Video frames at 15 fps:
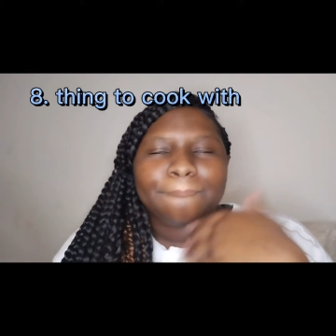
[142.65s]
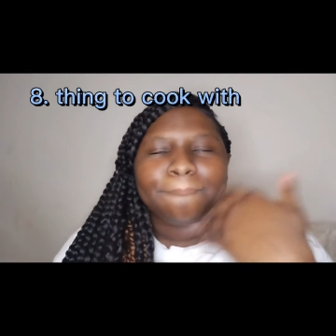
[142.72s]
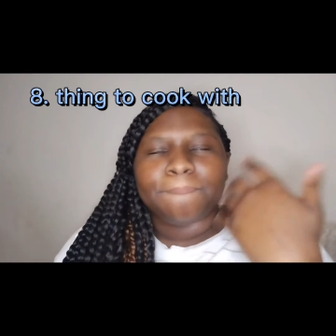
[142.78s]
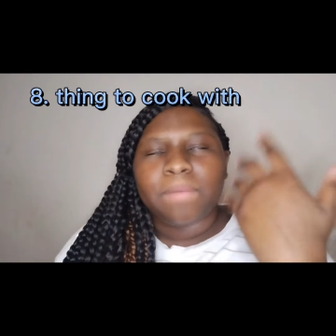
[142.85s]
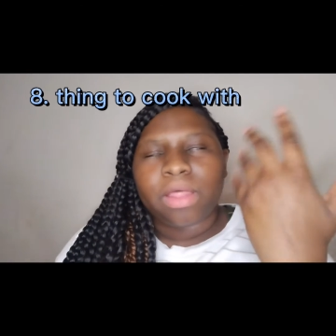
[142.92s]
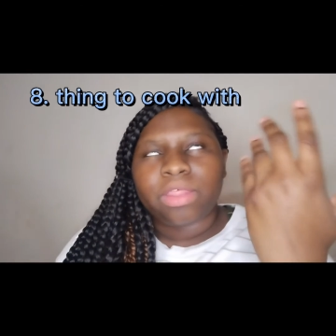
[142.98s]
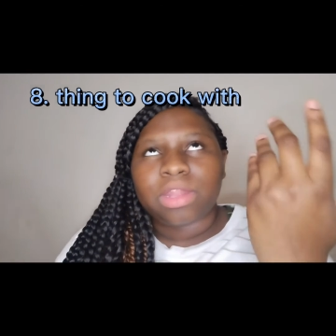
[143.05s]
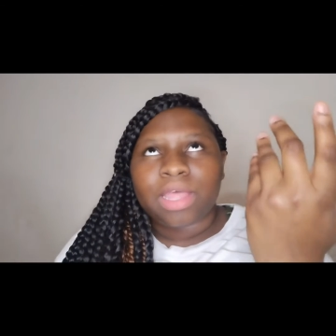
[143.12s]

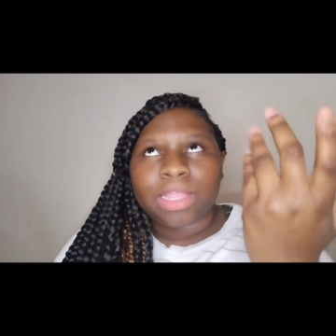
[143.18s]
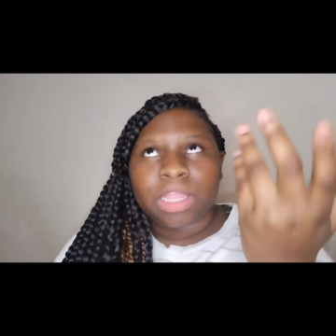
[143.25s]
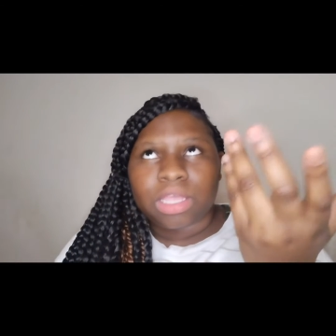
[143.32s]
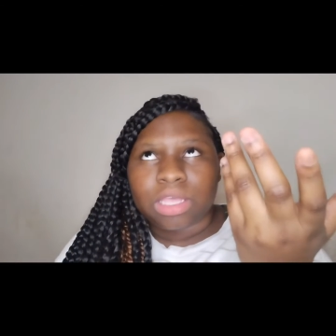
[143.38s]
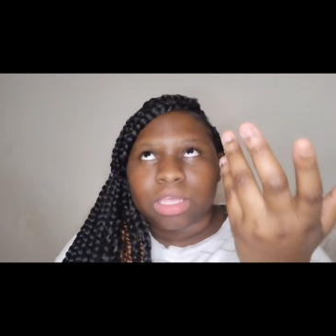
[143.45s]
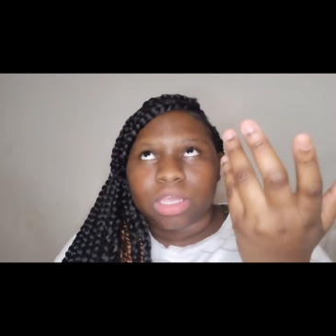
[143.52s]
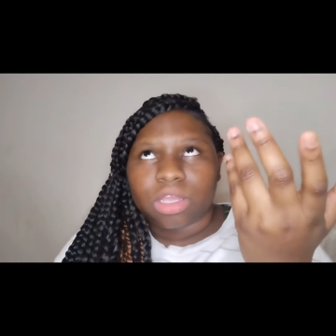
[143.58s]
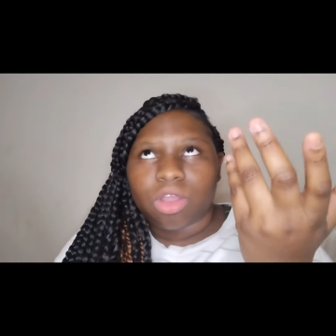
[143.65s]
Mother like to
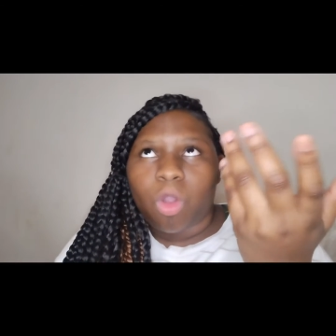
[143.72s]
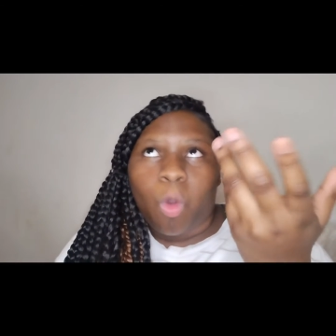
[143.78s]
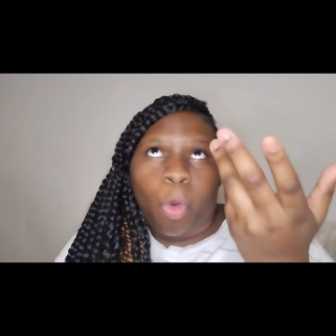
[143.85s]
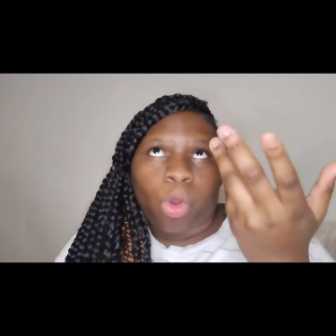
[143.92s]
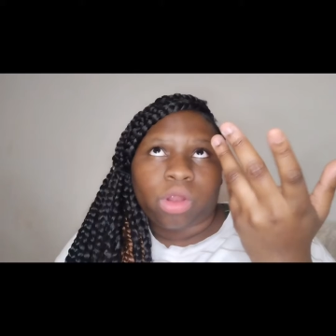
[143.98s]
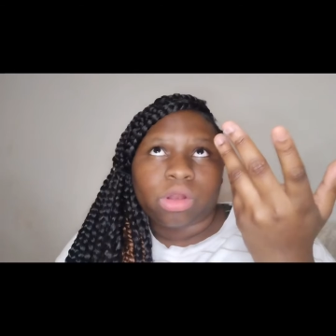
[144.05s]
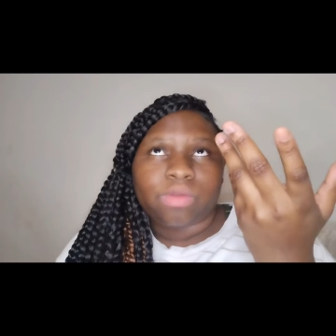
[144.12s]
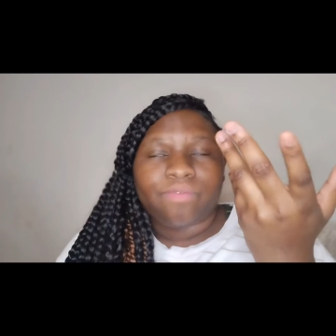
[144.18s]
cook,
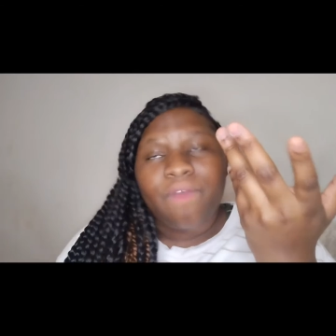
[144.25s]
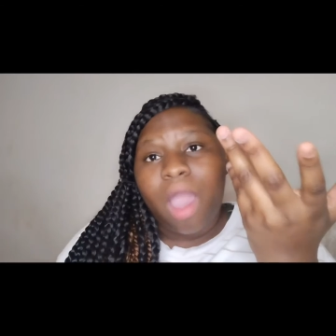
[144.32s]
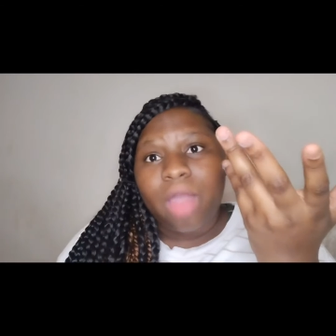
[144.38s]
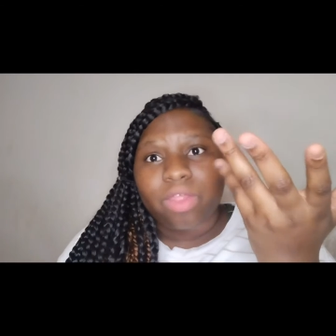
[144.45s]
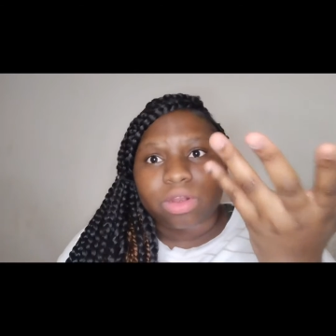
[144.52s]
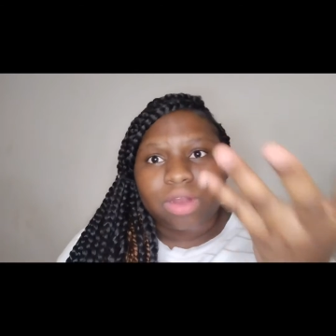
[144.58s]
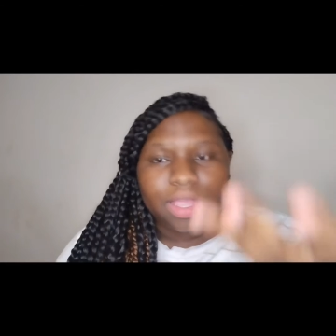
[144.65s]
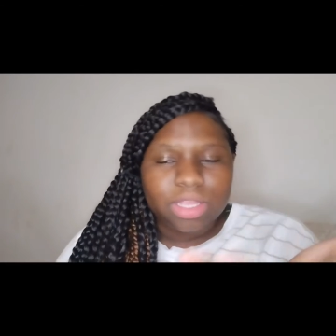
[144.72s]
or
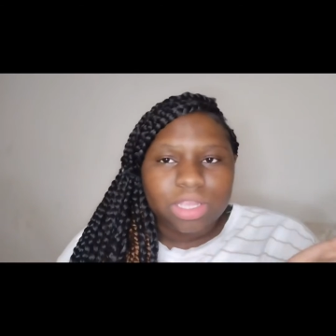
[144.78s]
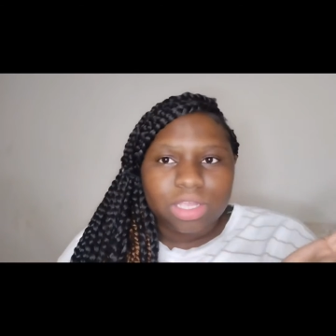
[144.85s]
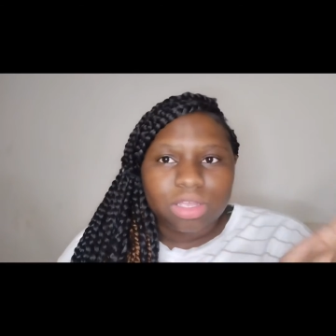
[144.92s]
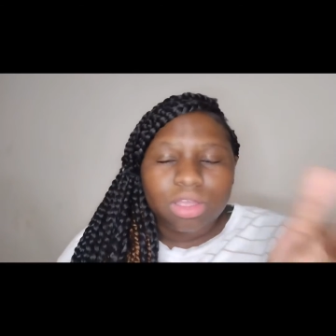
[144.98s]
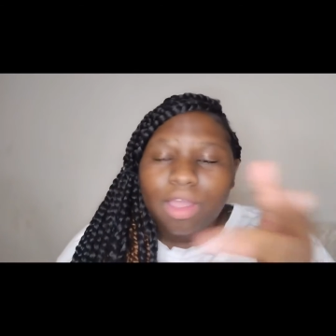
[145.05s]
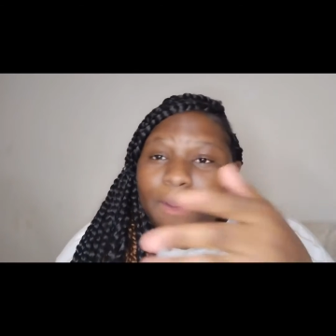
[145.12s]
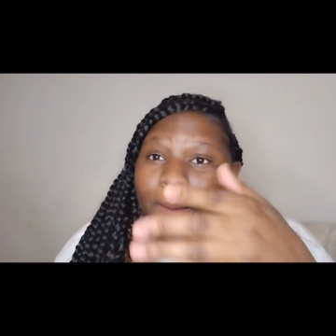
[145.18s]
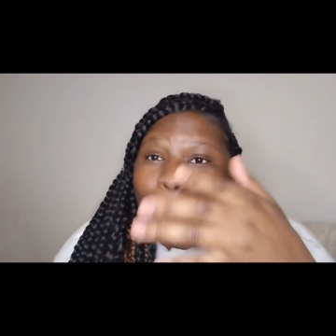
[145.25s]
father like to
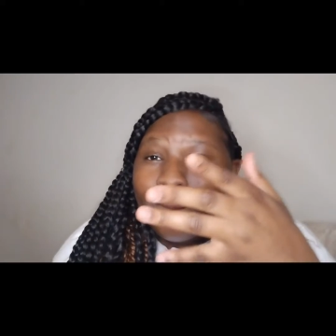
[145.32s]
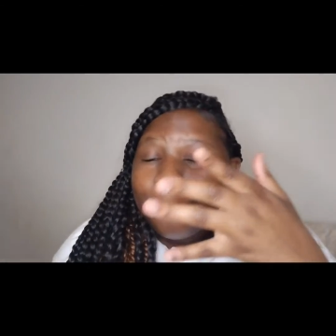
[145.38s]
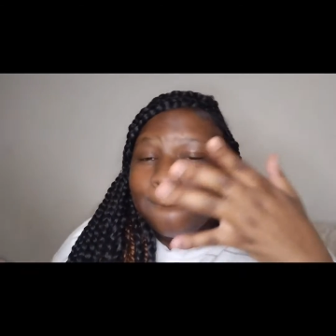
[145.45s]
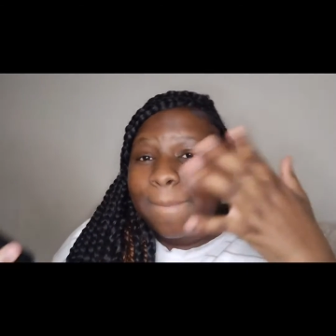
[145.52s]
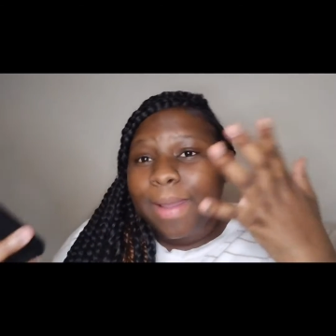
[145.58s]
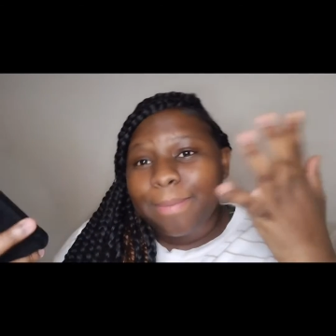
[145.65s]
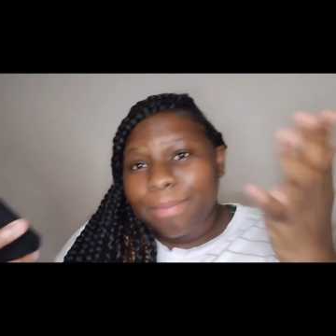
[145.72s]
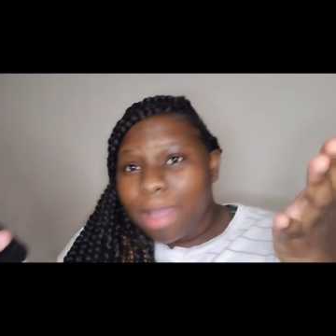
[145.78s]
cook.
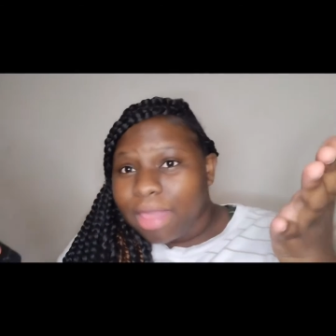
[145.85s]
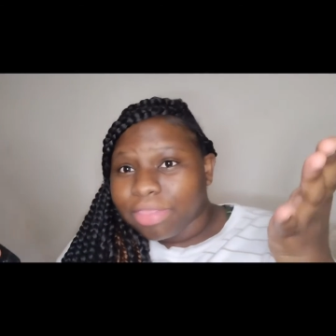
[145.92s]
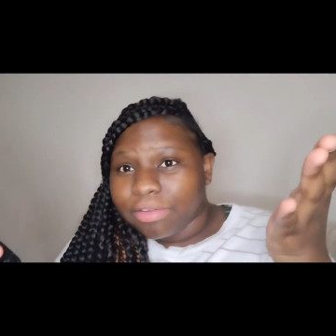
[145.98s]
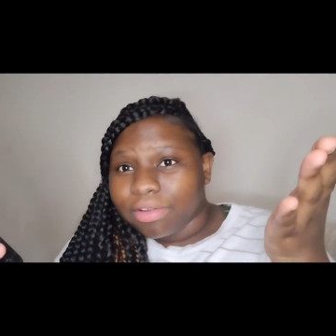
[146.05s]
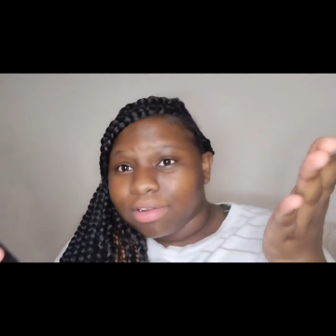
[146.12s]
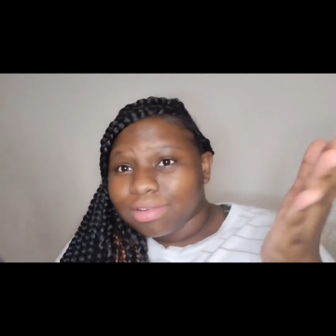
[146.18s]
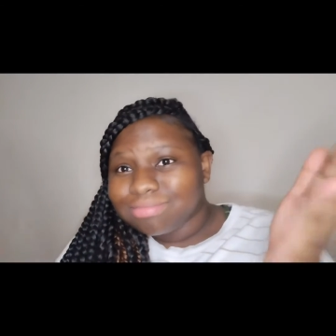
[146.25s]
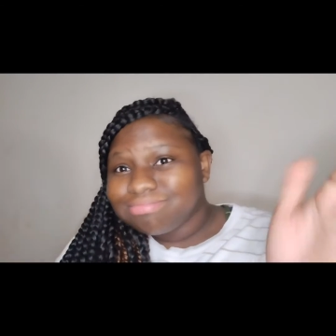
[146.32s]
But
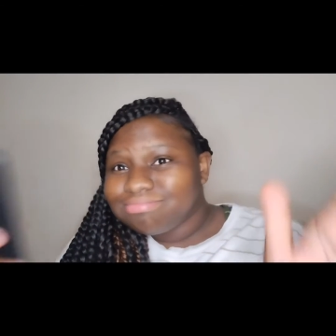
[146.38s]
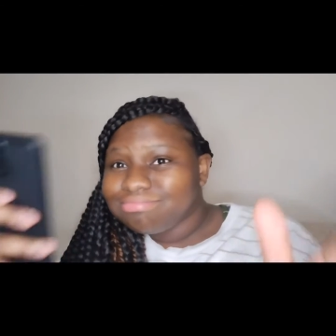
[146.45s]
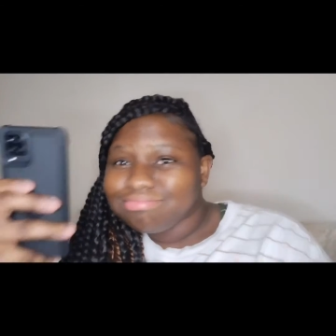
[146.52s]
mother,